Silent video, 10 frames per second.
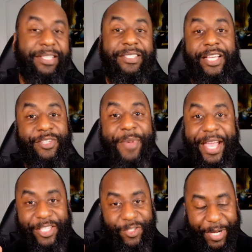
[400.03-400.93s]
Sasha
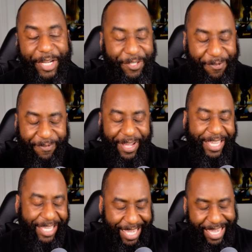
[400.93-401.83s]
Mann, Swedish
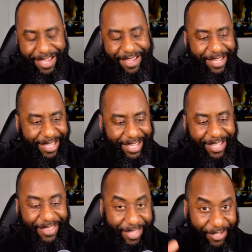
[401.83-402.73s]
Viking.
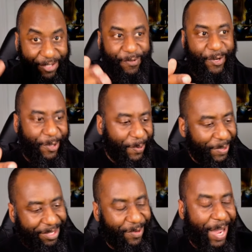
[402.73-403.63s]
This is for you.
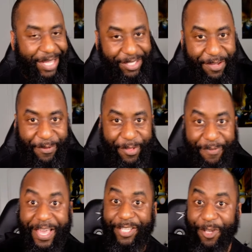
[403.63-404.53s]
You were asking for the
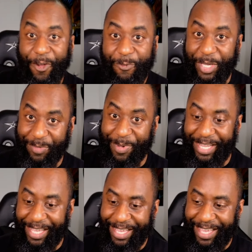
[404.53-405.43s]
face-off pitch
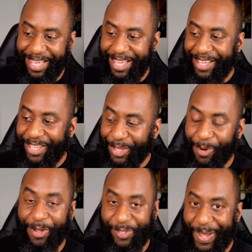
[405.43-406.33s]
meeting. You were
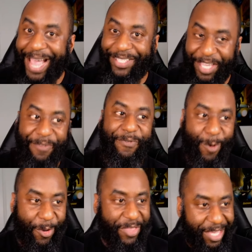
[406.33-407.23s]
also asking
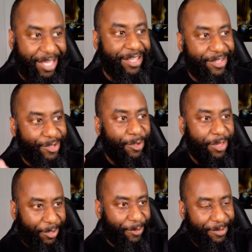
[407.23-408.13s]
for the
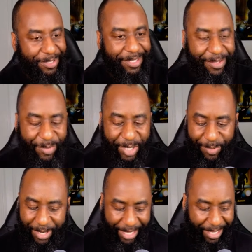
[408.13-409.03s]
Dolittle pitch
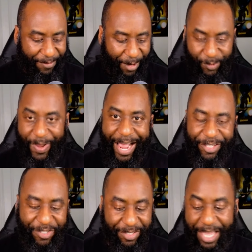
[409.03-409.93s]
meeting as far as
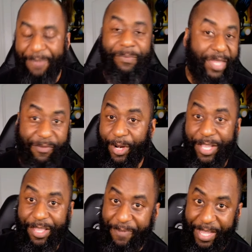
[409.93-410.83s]
reactions. I've already
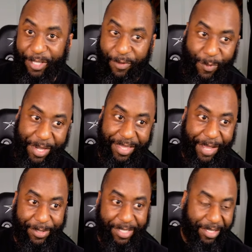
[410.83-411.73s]
done the face-off one. That
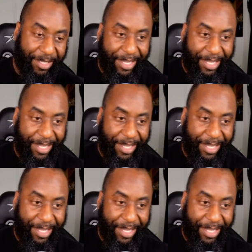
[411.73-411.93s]
was a